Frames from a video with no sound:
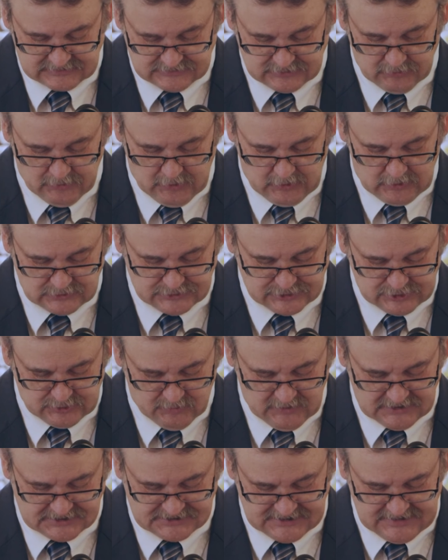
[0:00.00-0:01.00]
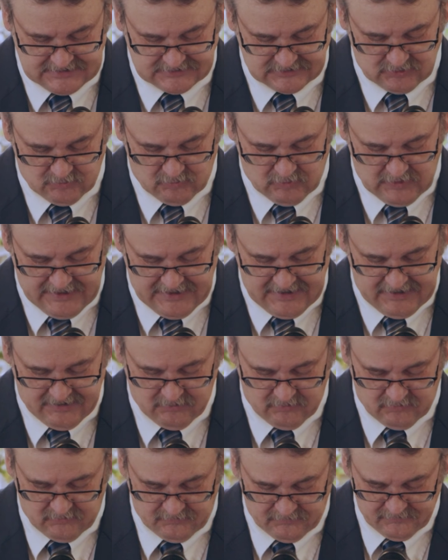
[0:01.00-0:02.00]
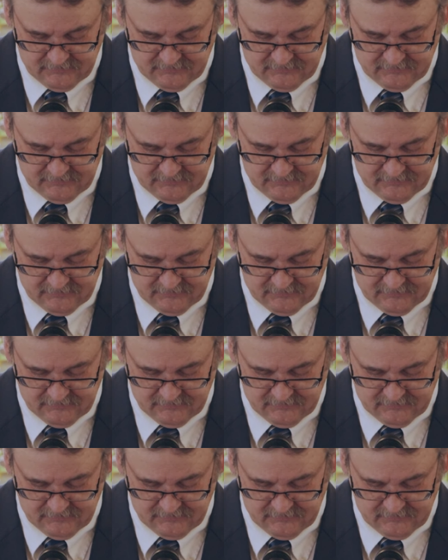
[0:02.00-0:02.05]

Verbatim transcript: So those who were sent away